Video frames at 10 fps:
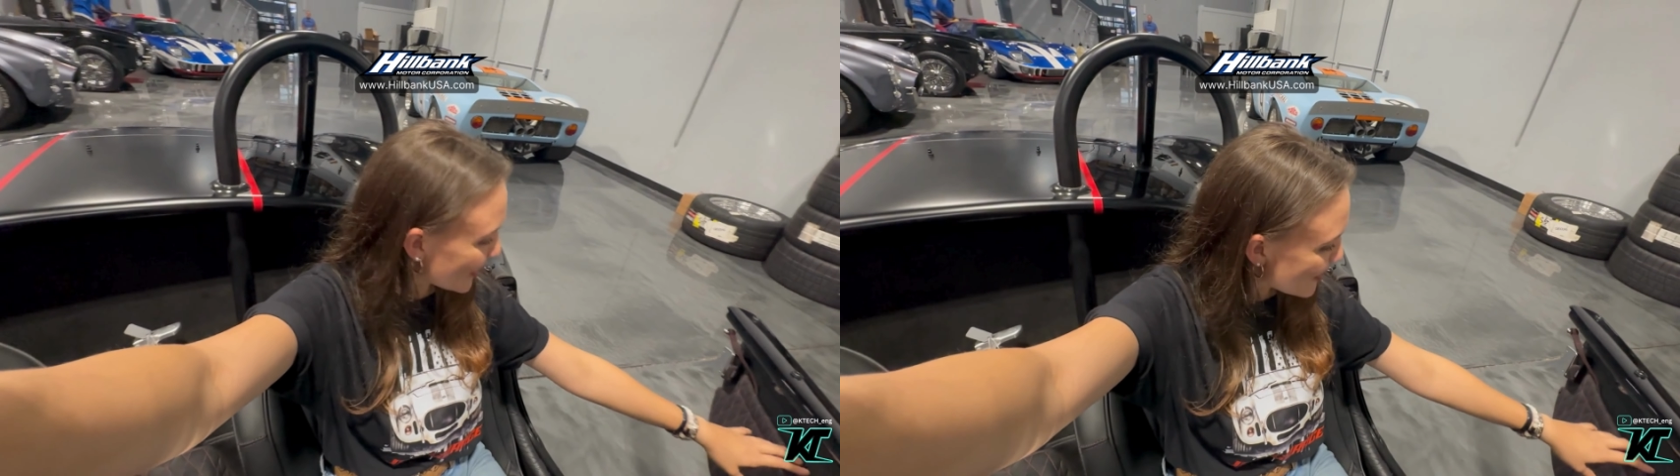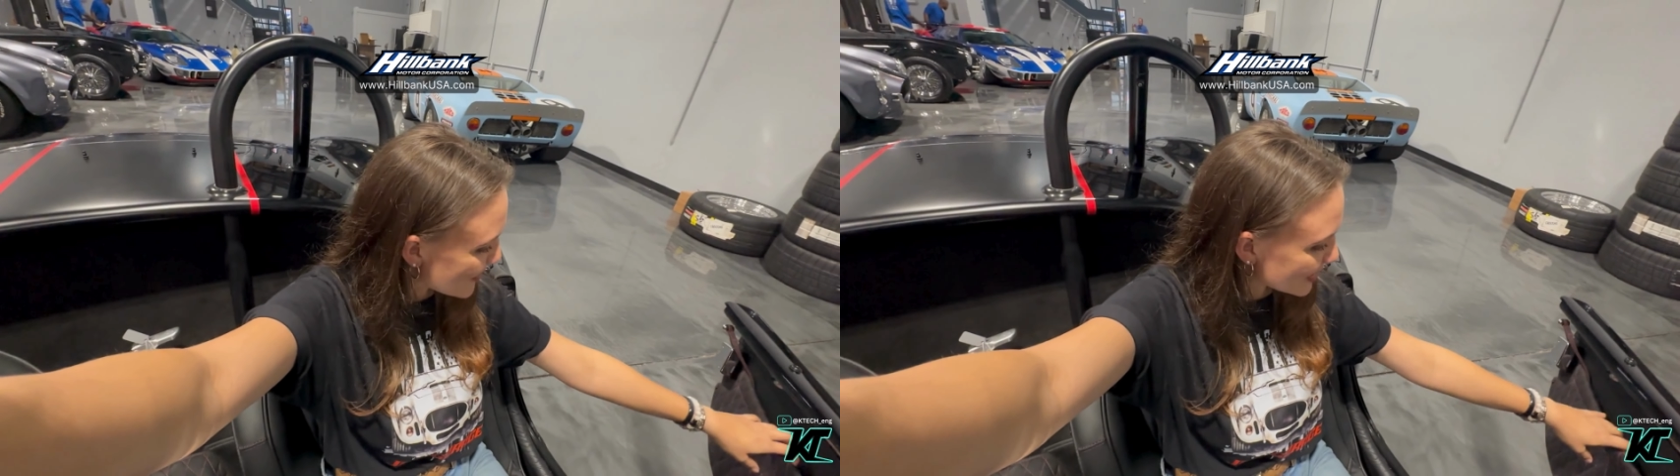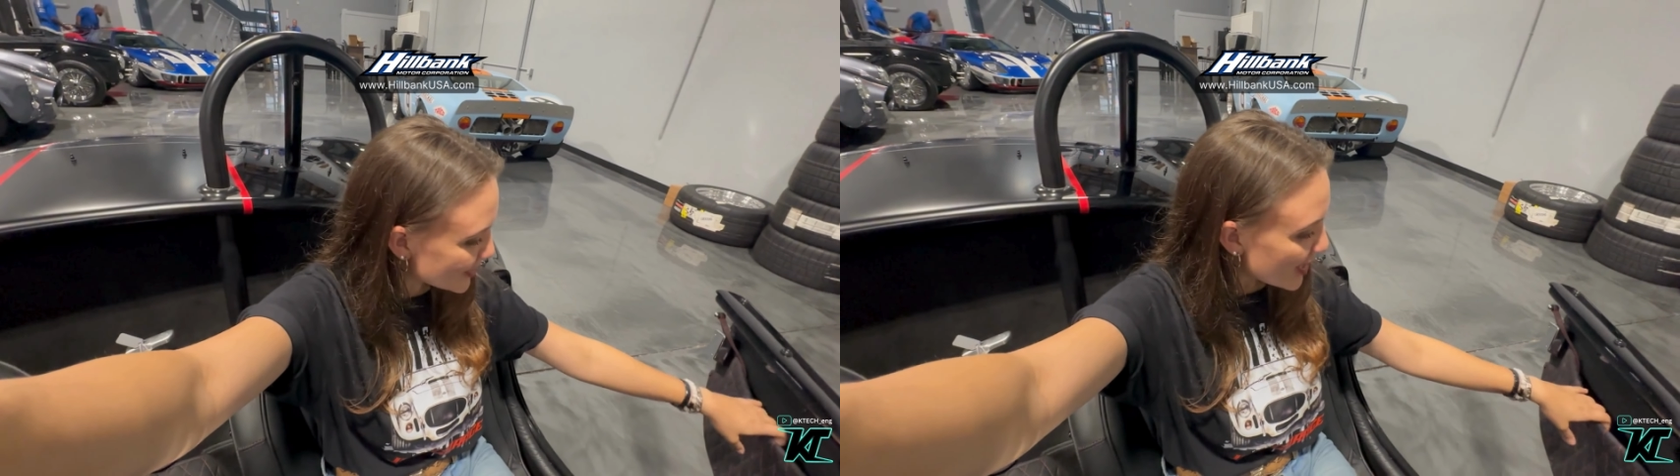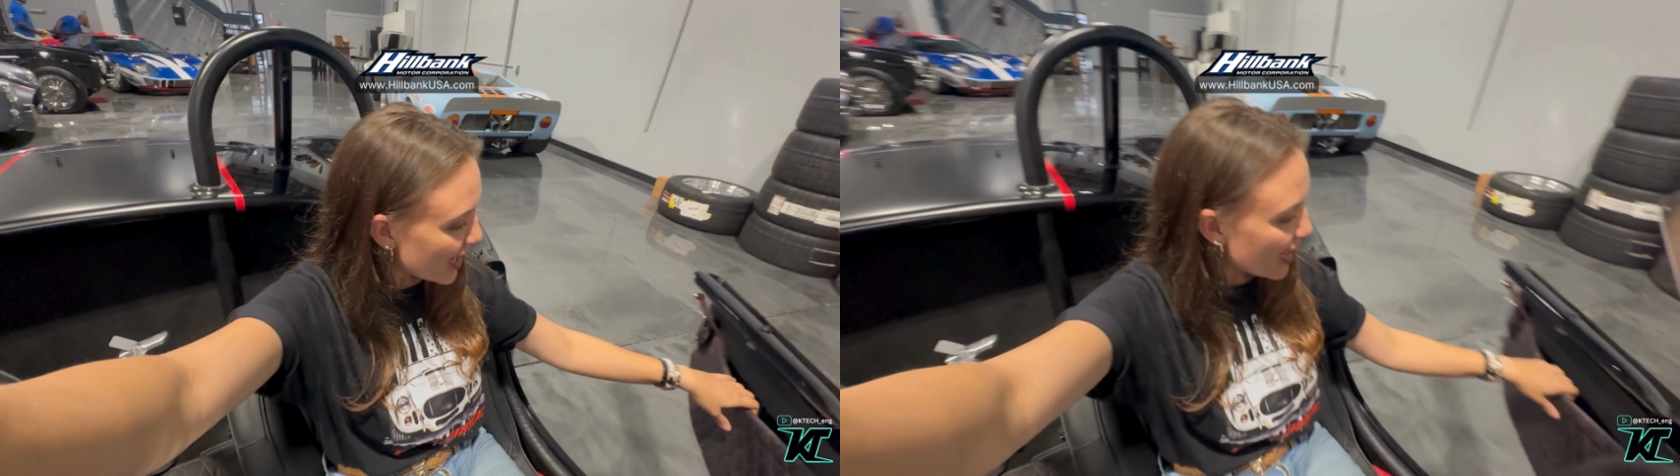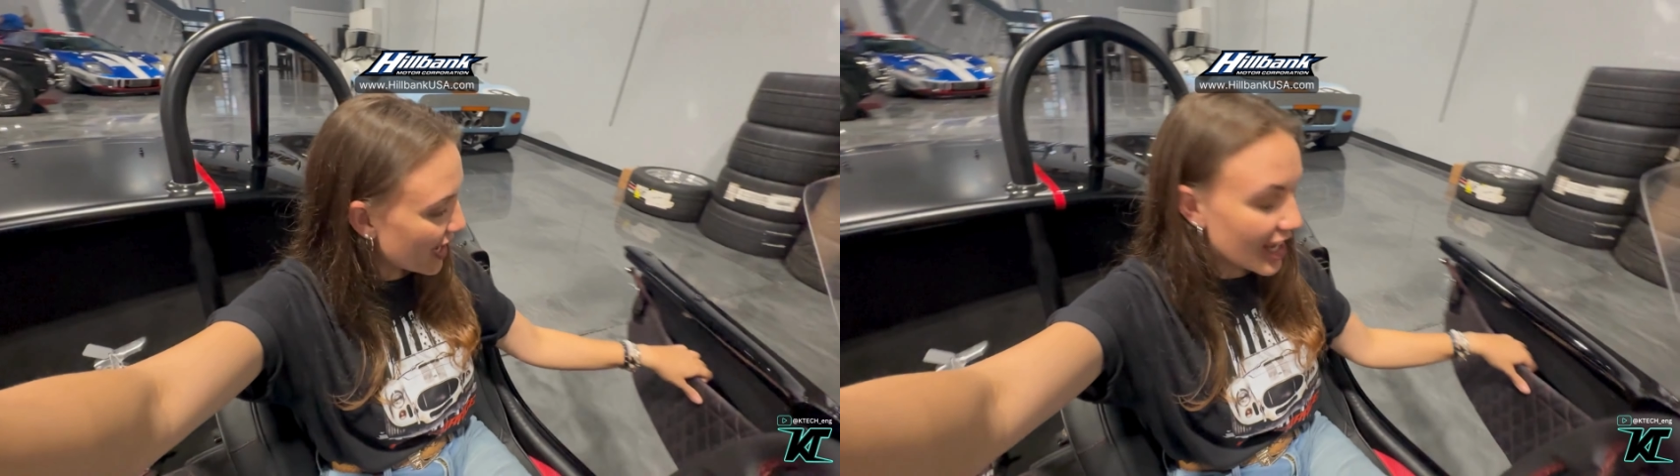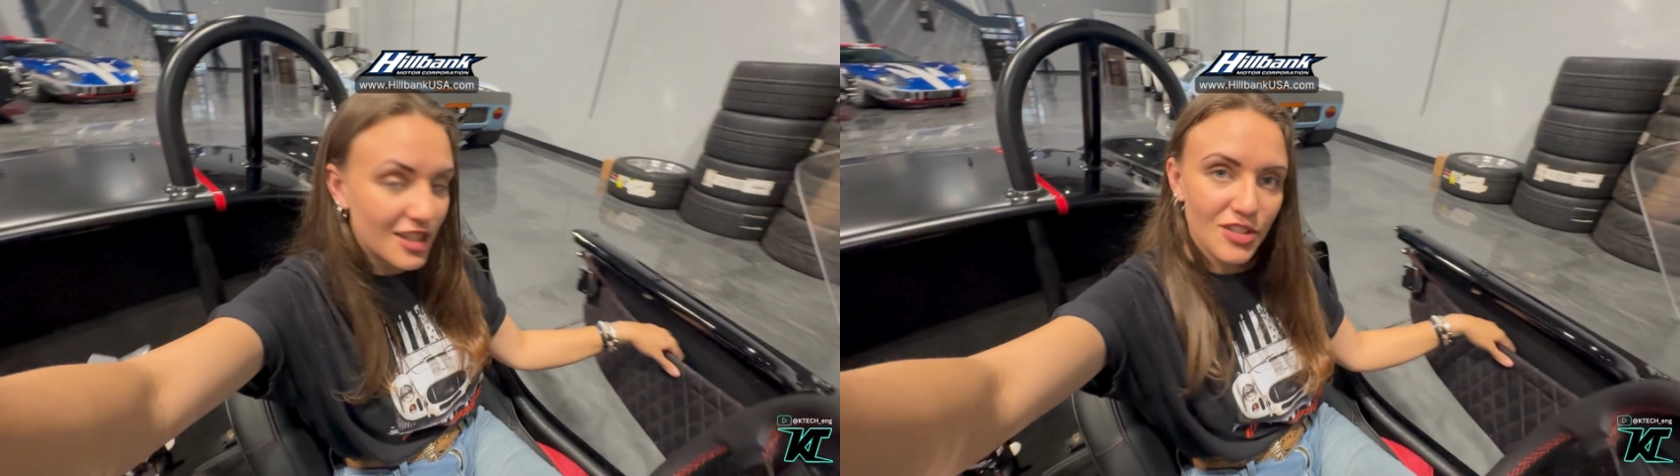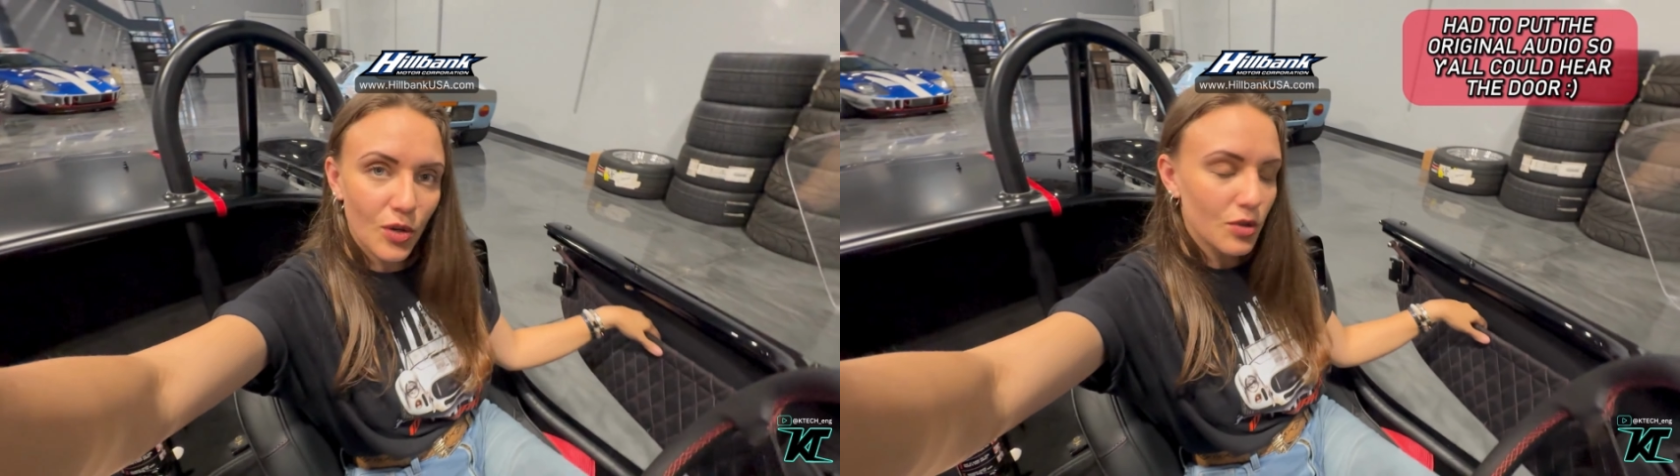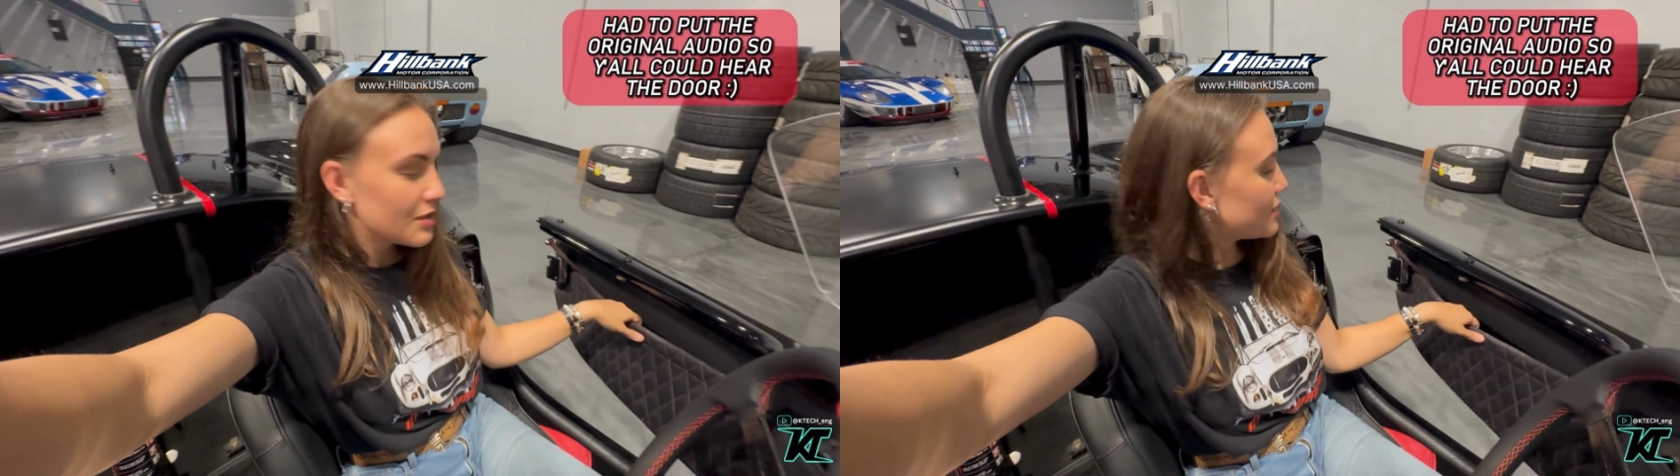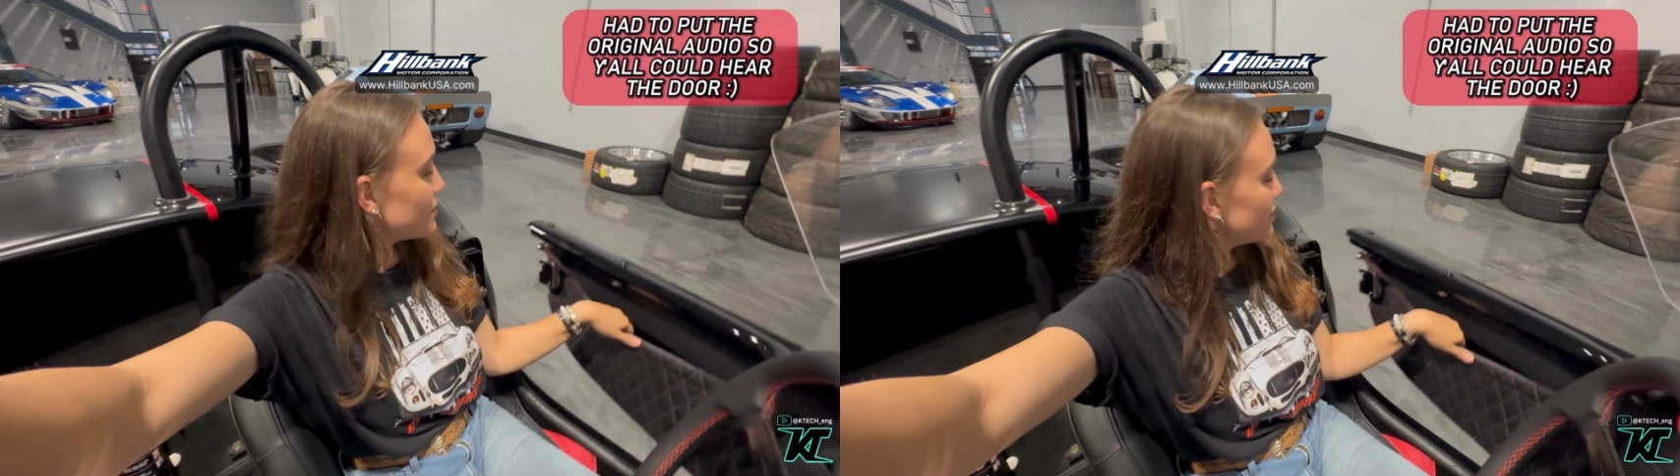so much. Doors